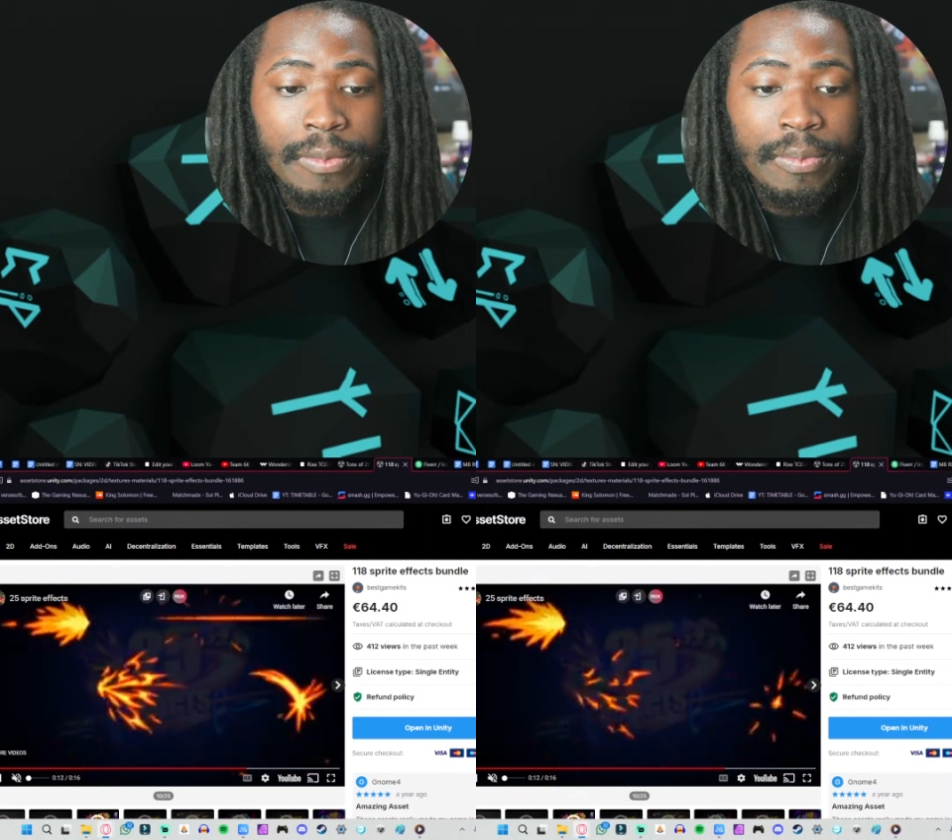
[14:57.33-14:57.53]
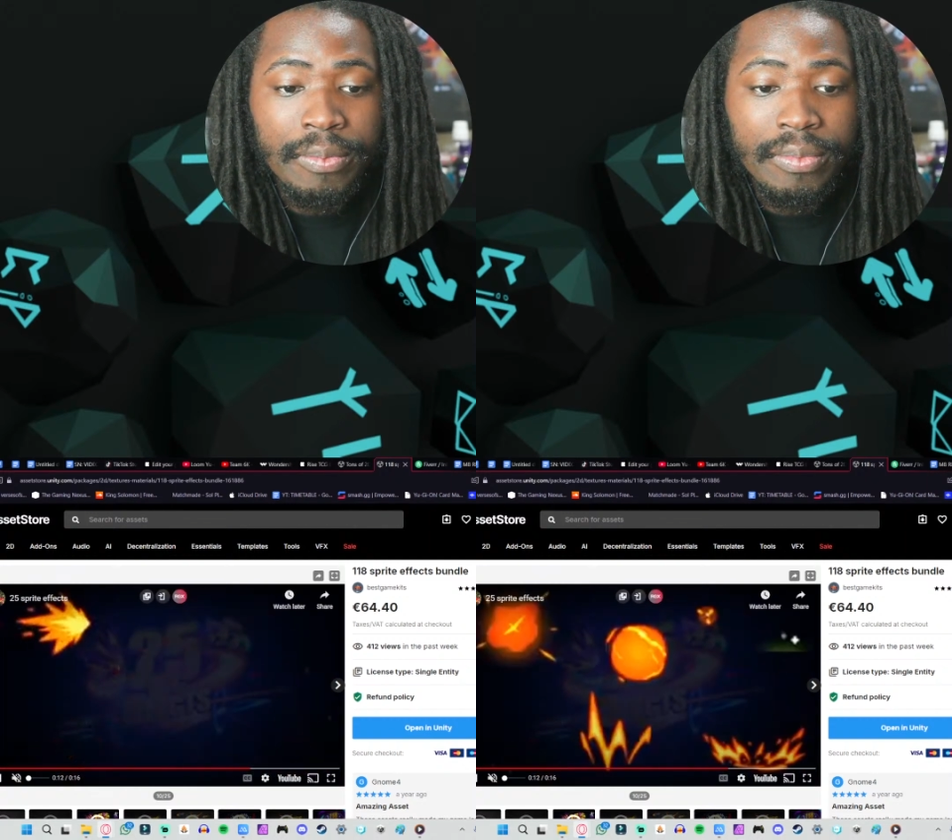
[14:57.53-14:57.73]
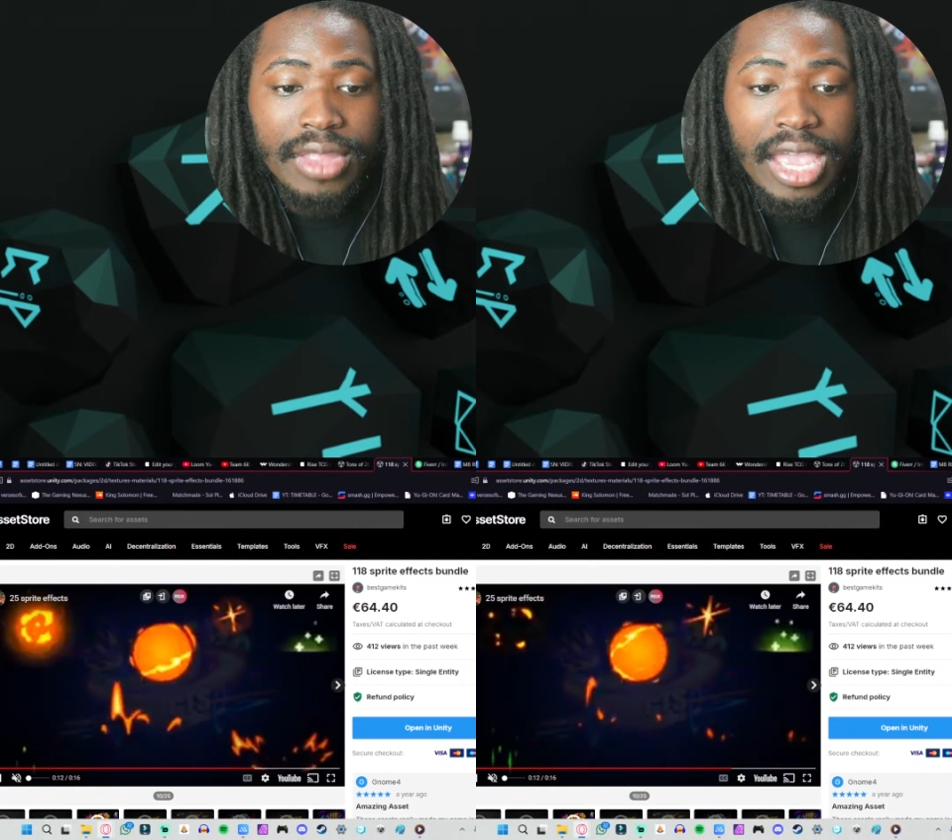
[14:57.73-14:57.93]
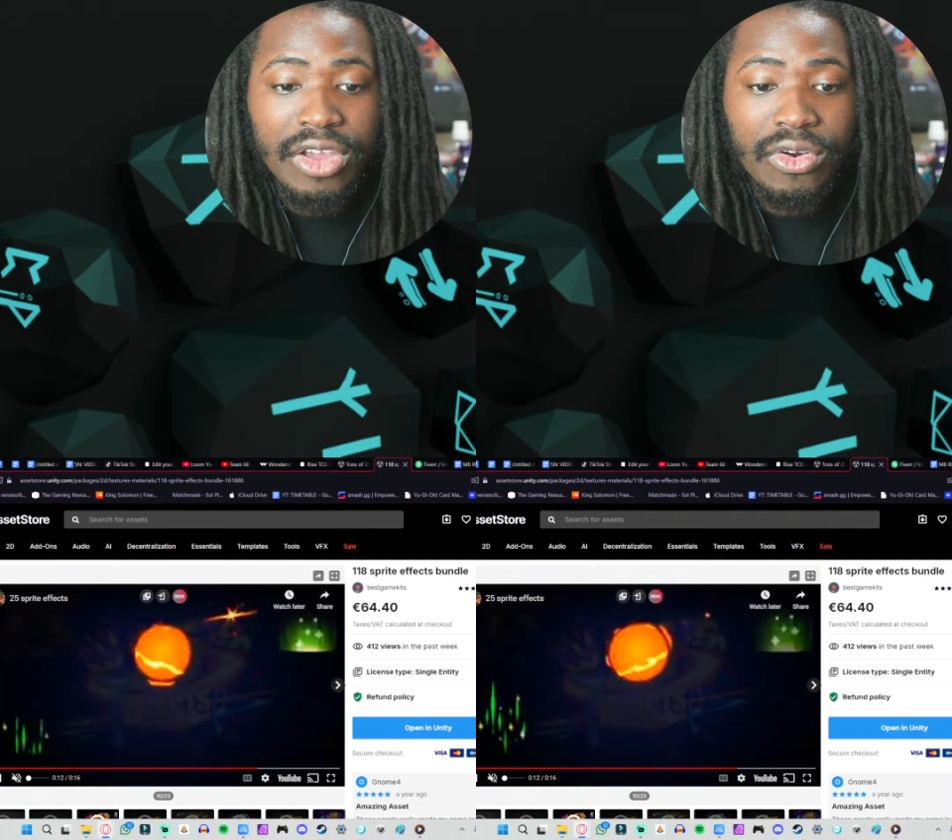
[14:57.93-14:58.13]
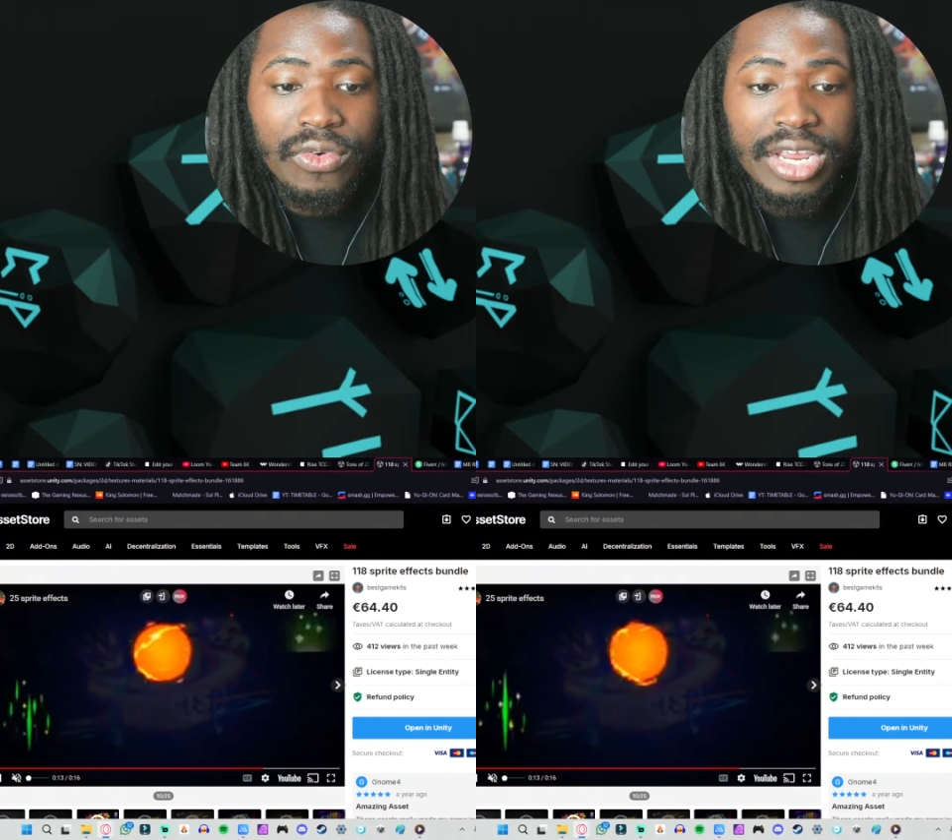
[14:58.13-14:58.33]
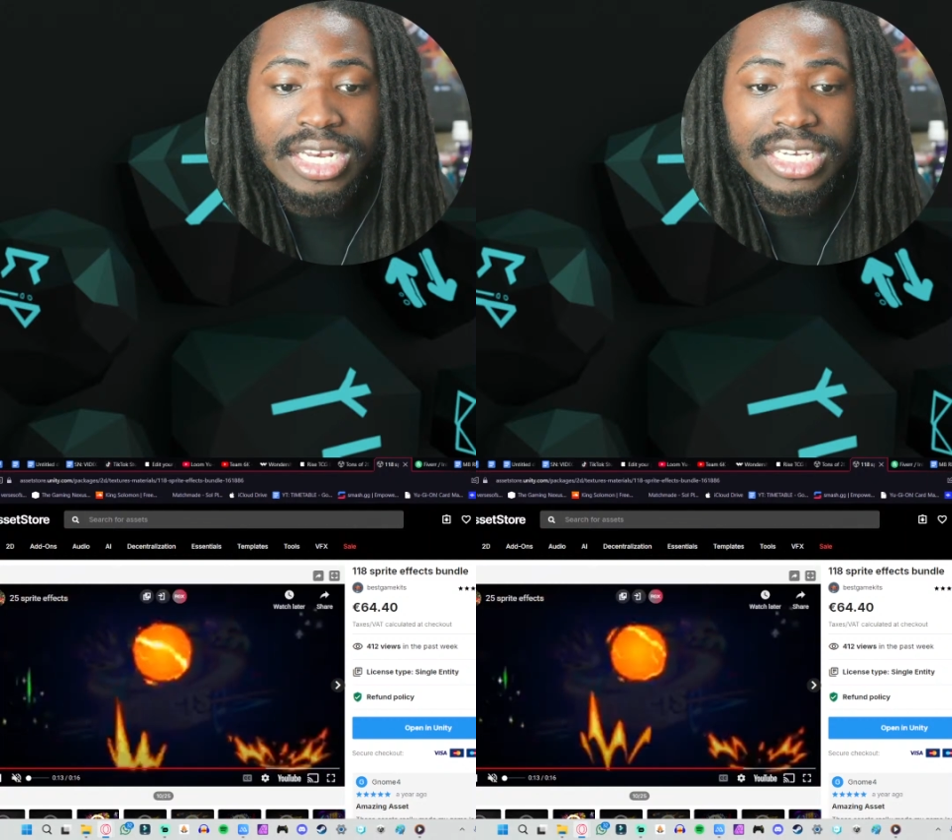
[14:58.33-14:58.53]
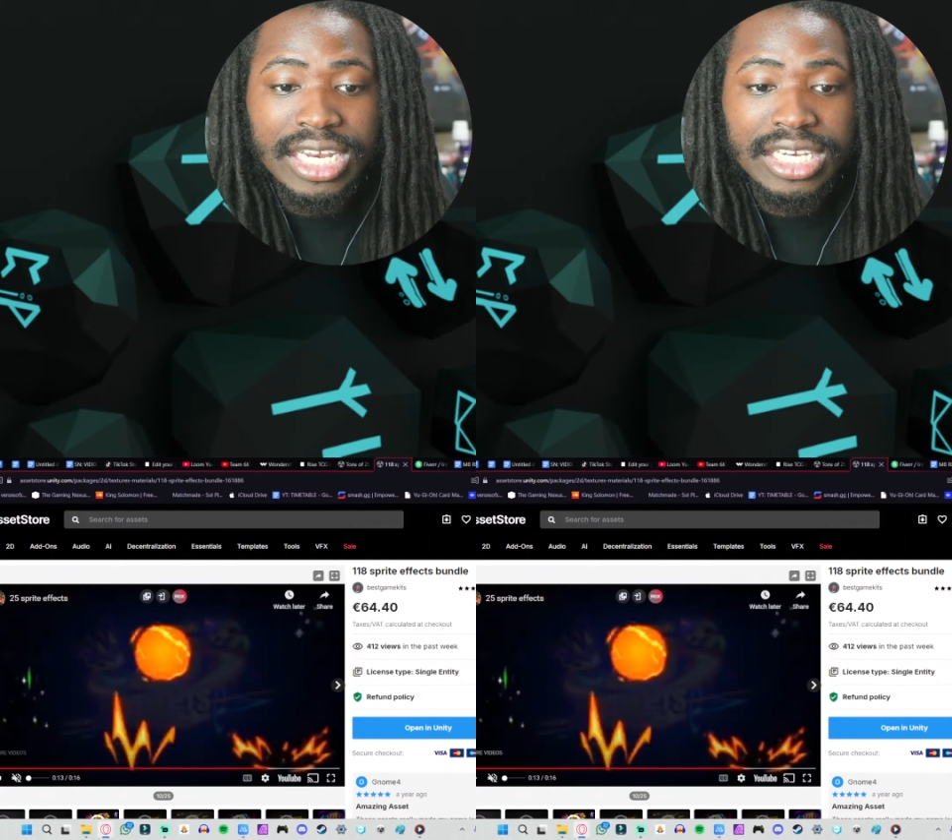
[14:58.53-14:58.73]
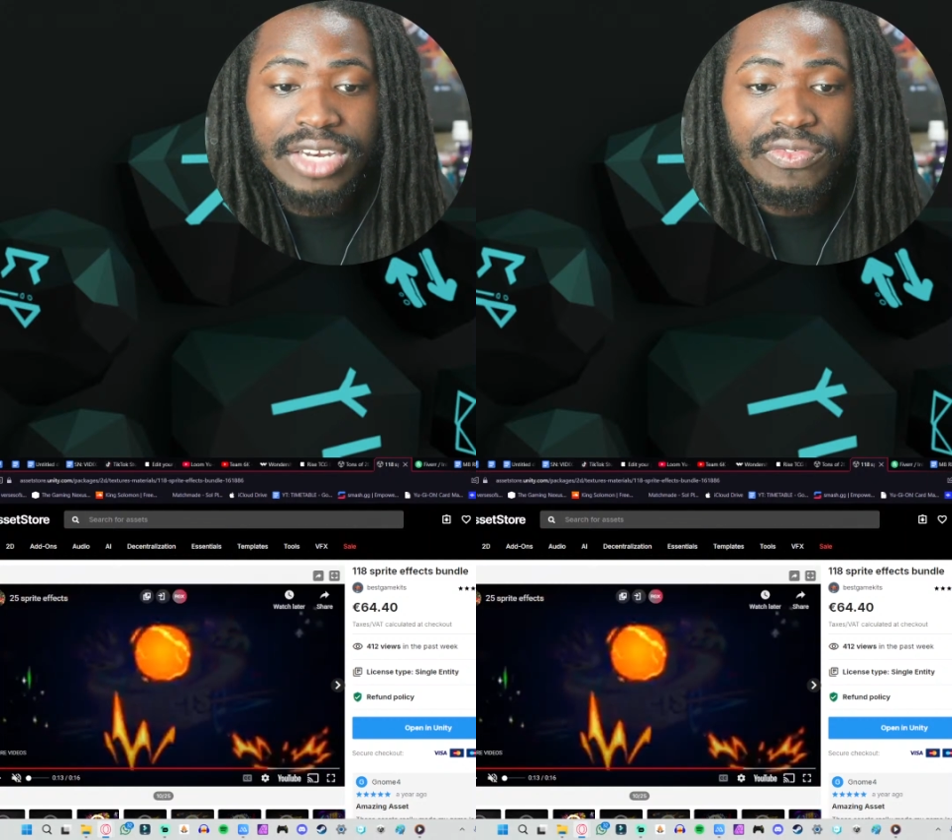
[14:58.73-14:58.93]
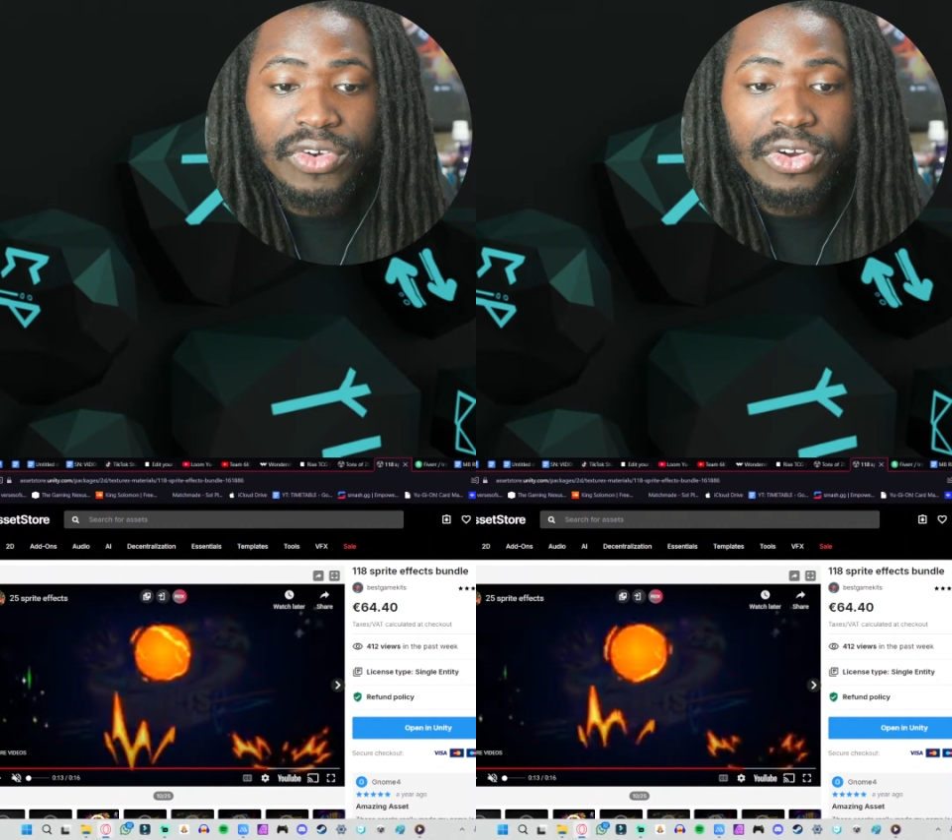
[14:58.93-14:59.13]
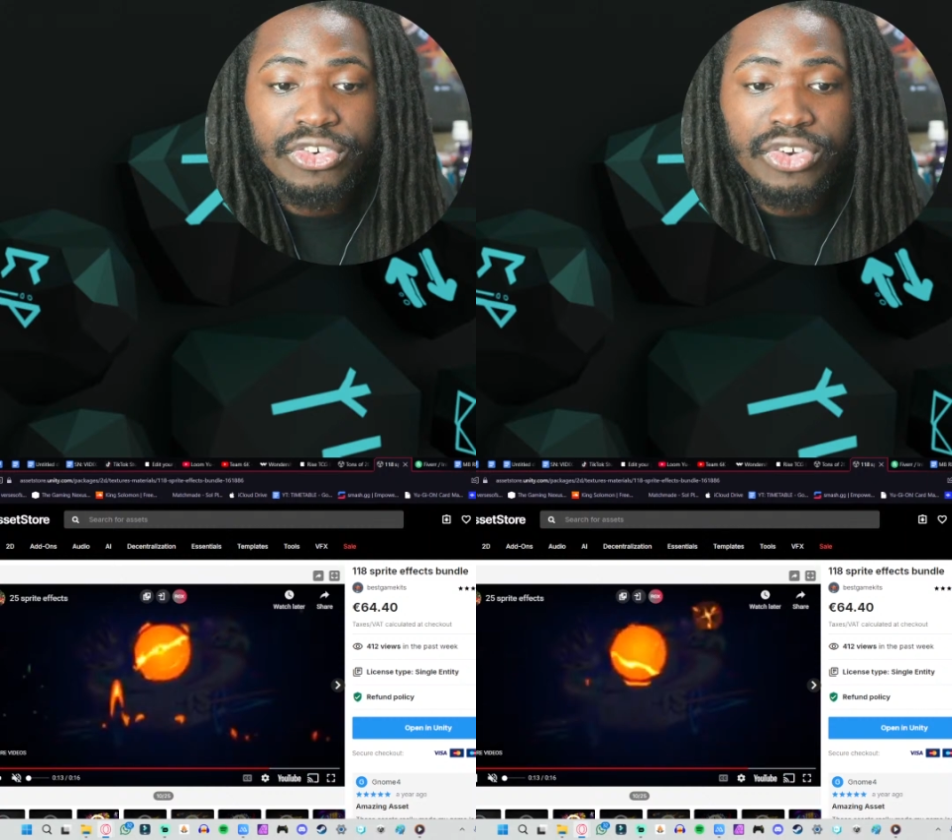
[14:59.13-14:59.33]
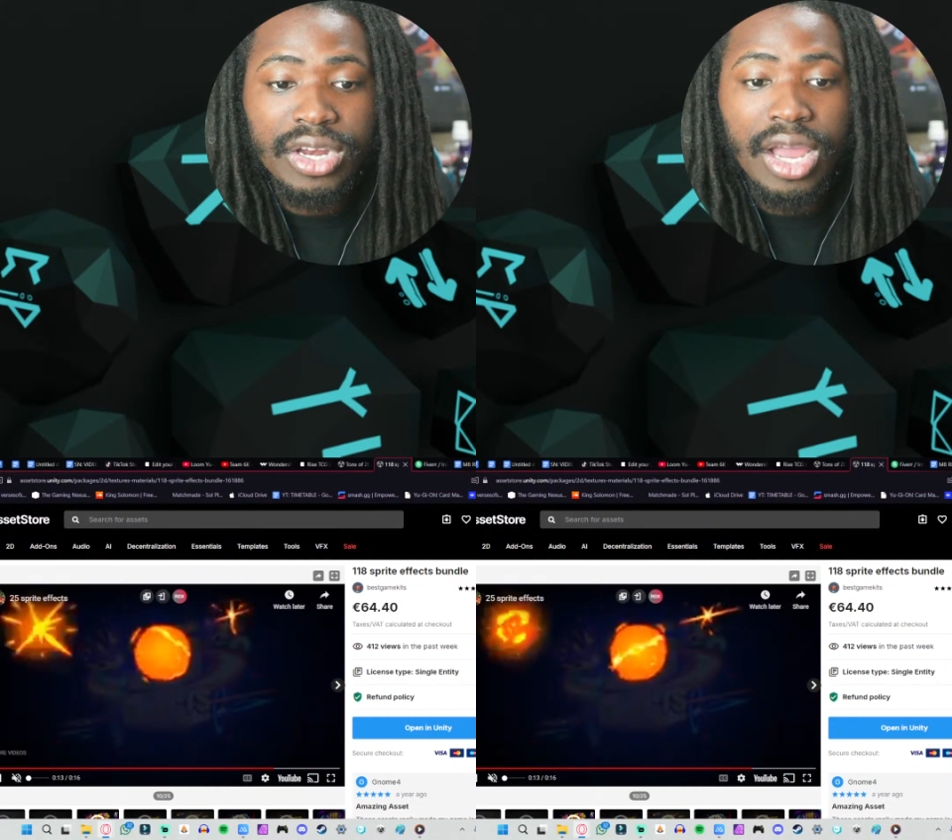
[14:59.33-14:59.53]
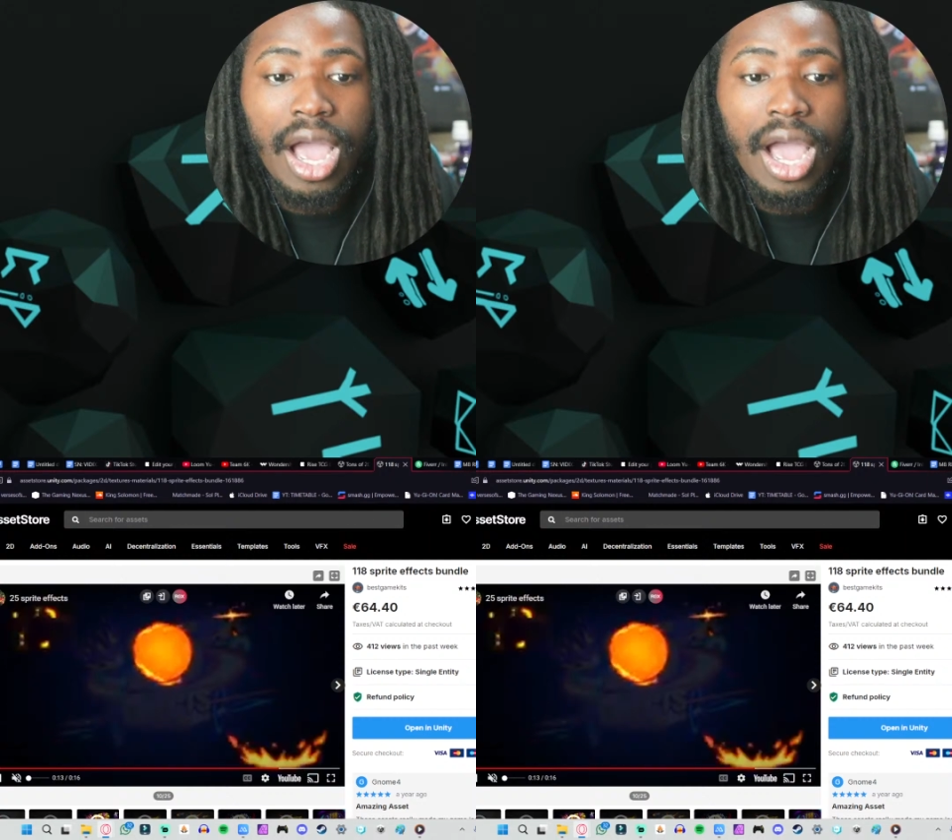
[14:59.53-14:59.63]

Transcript: a green tinted version